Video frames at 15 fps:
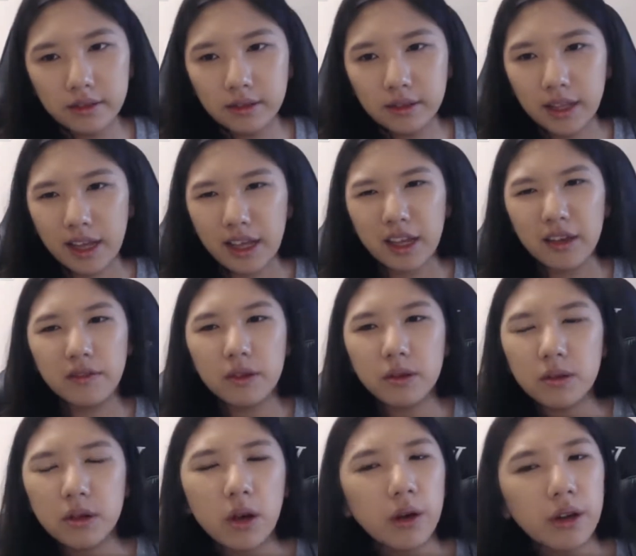like if you
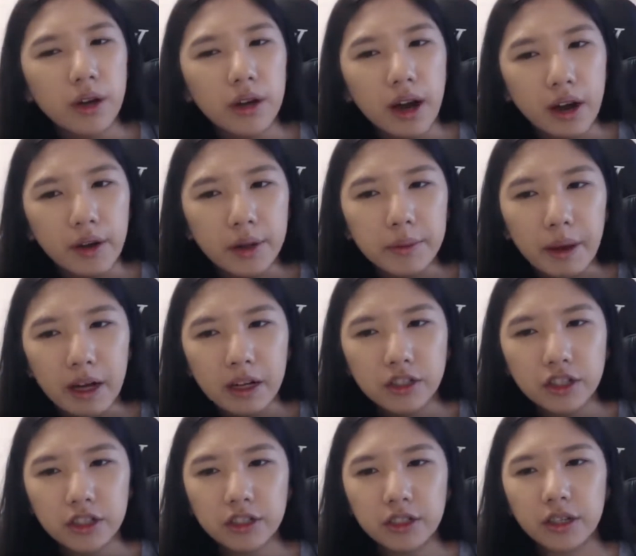know your hiring
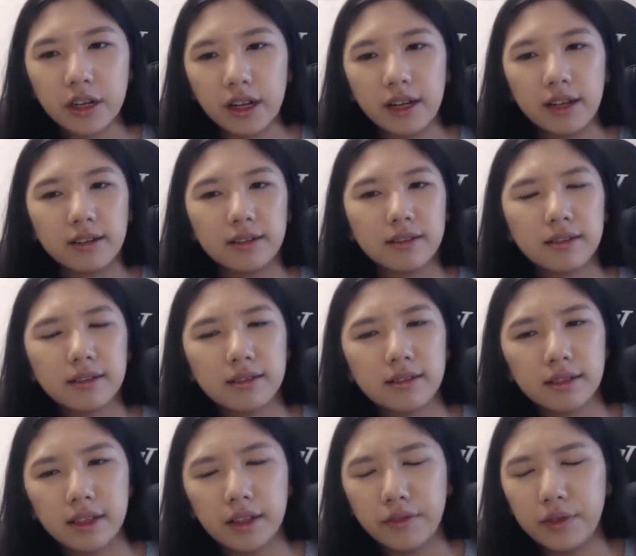manager and
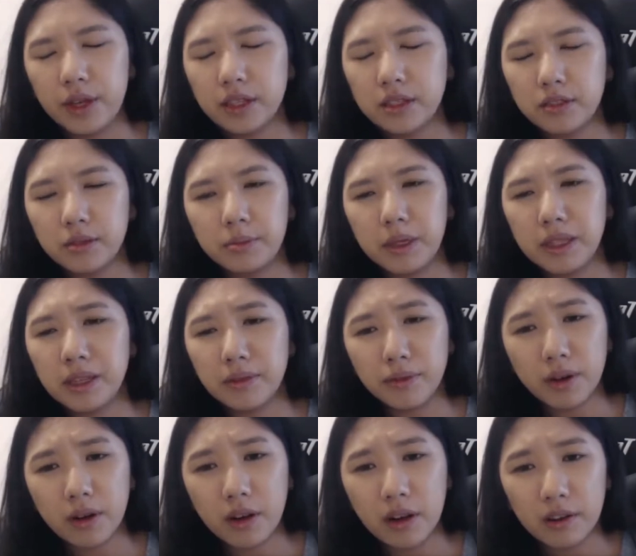if you get to meet them
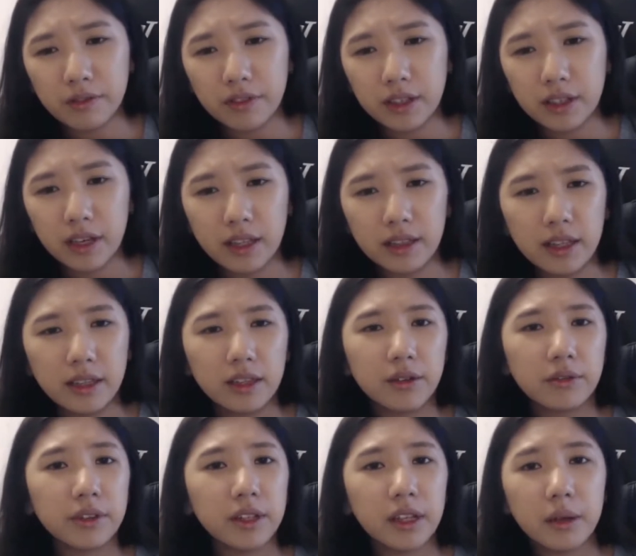for coffee and then they're
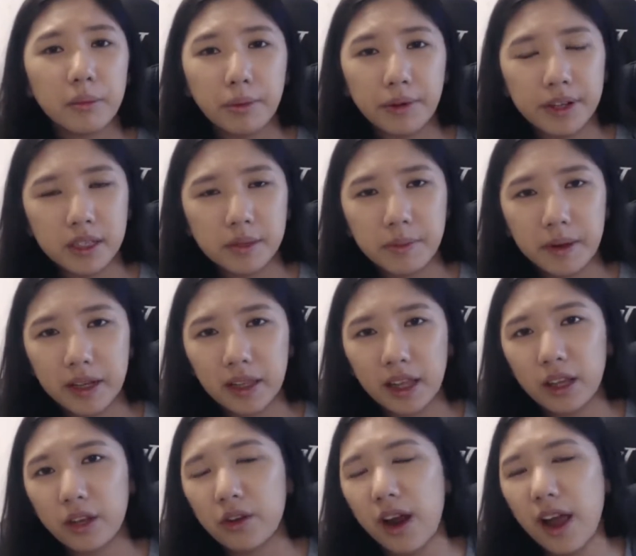really impressed by
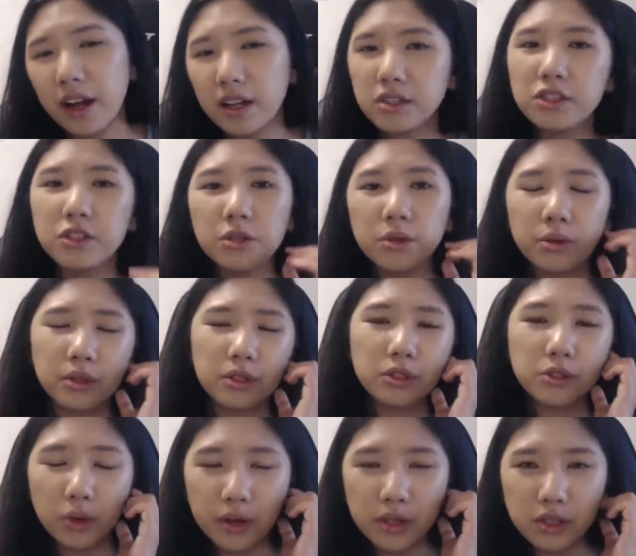like your attitude or the
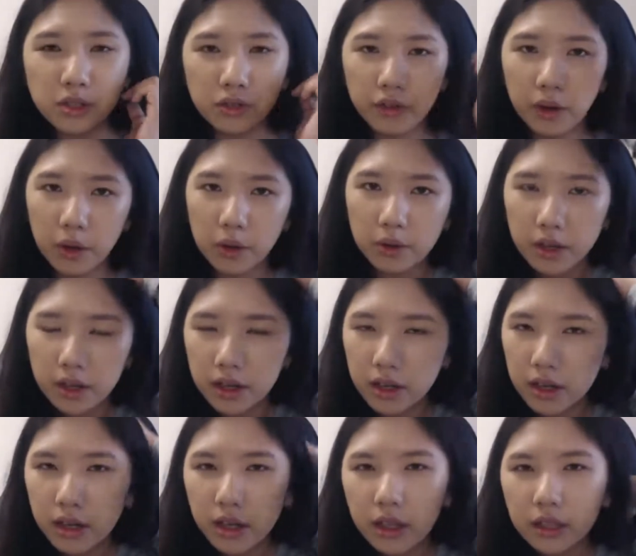stories you wrote,
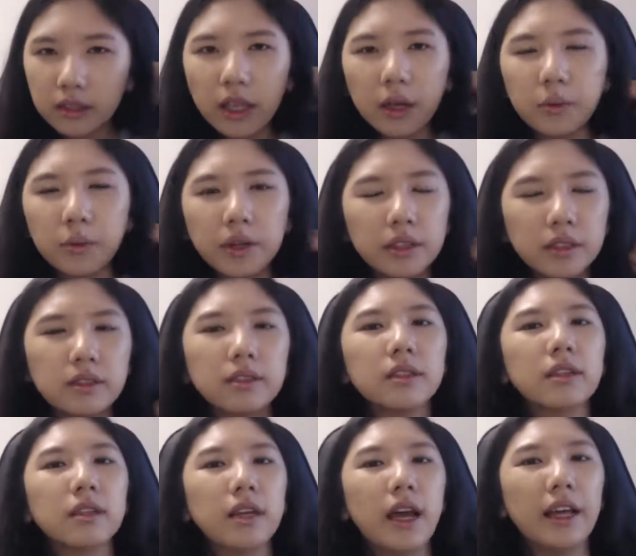
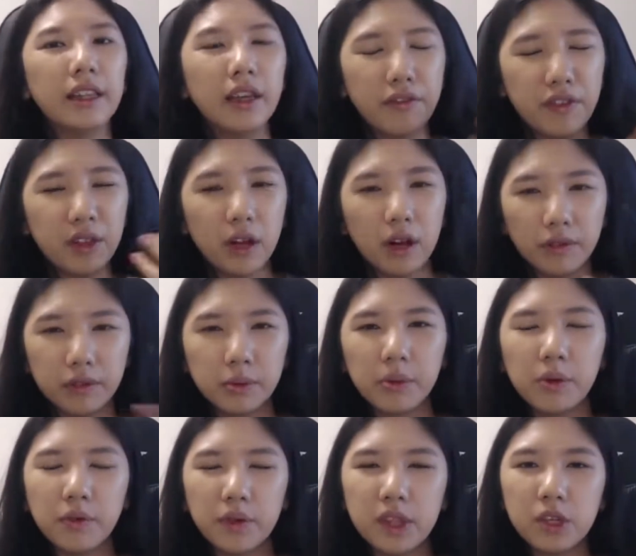and they feel
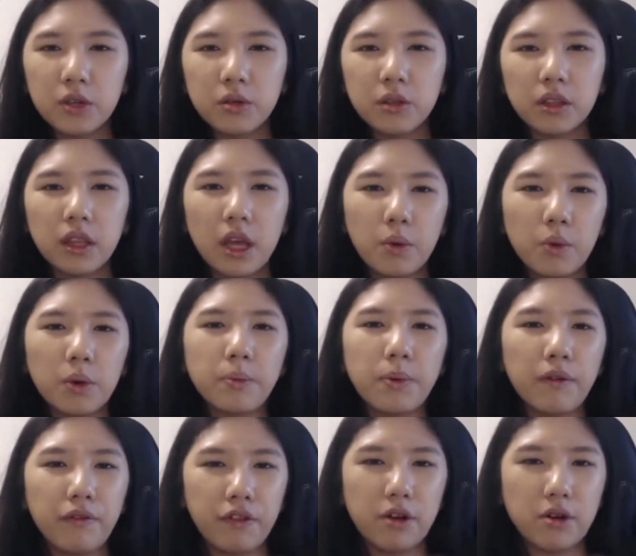comfortable with you, they would
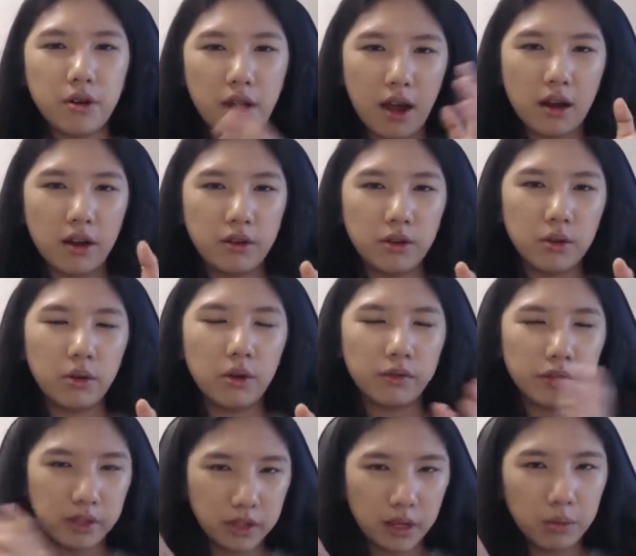prefer to hire you
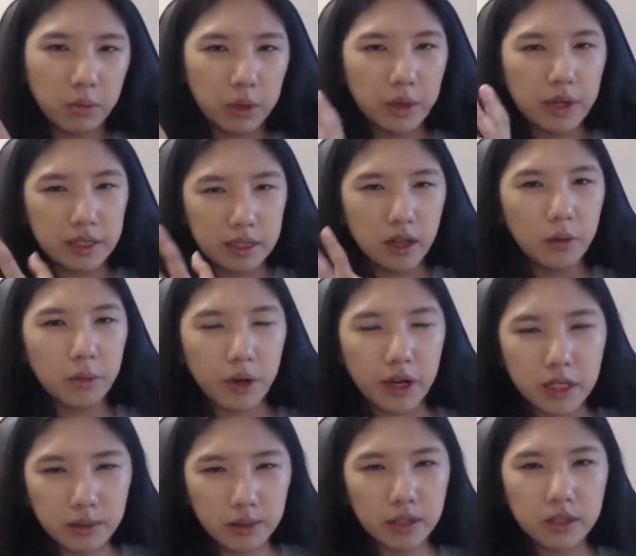over someone who has a lot more
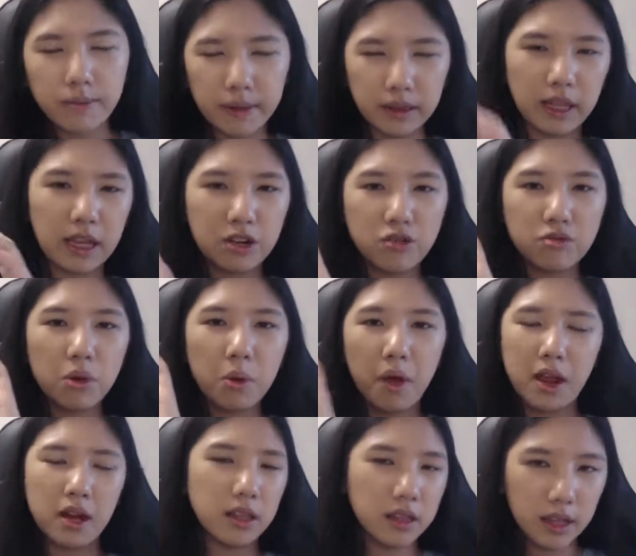experience, but they don't know
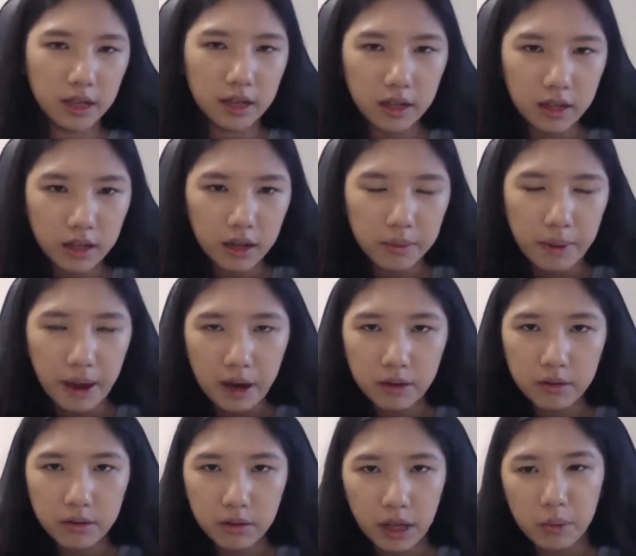anything
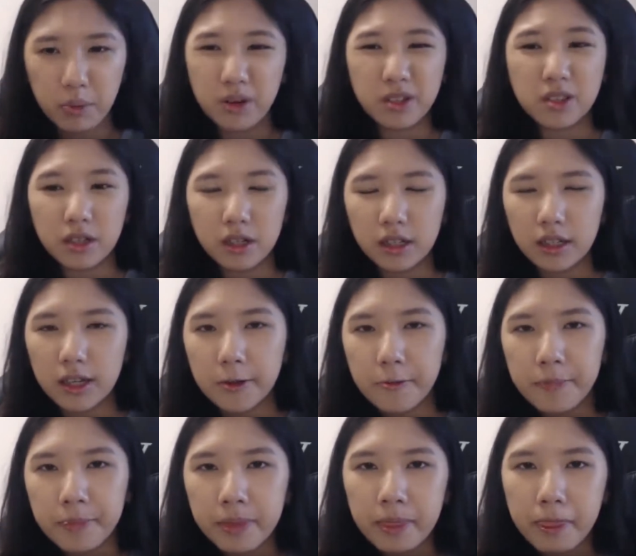about like personally.
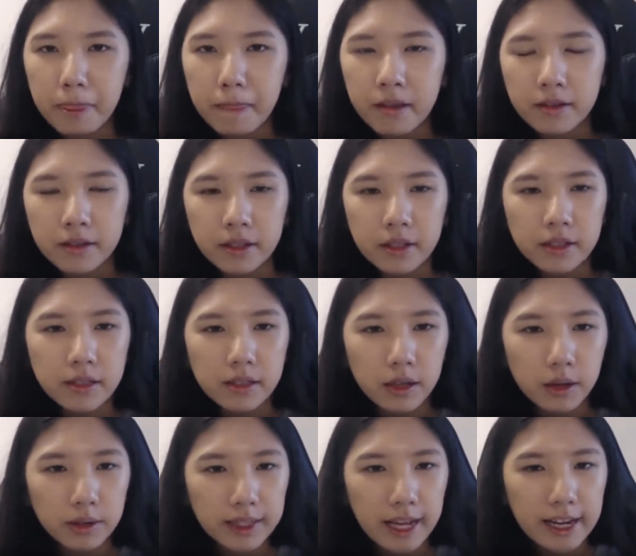
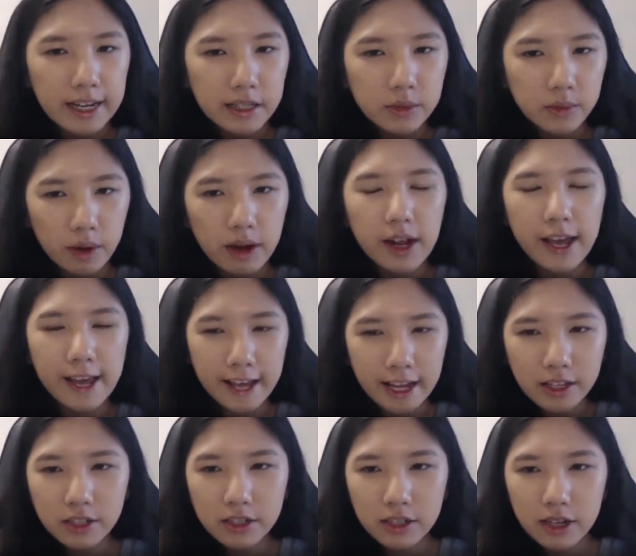So that is one edge.